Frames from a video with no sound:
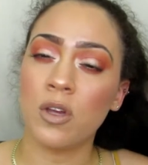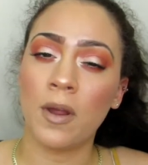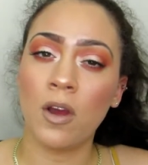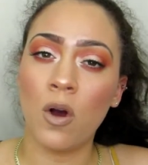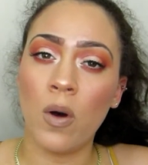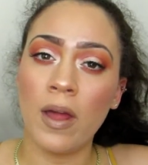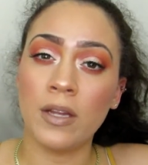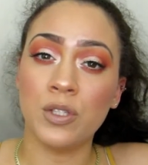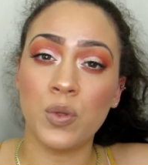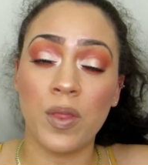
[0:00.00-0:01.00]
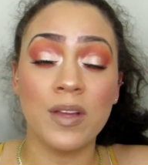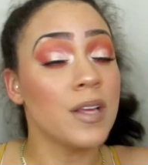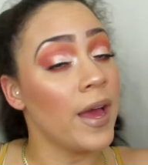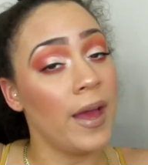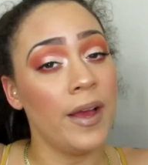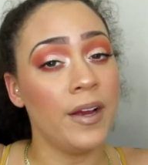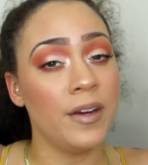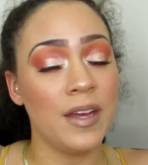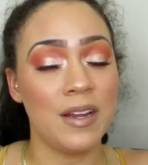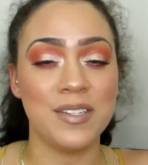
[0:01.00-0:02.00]
so I'm going to go ahead and do this
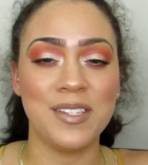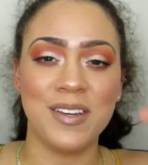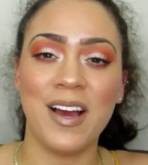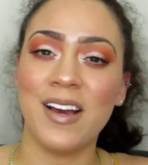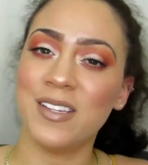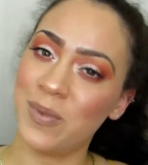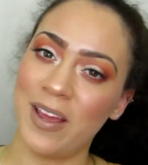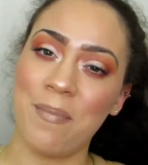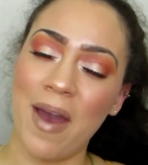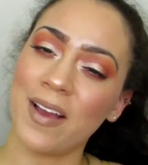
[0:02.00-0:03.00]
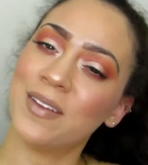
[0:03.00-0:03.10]
hair, and I'll see you guys when I get back.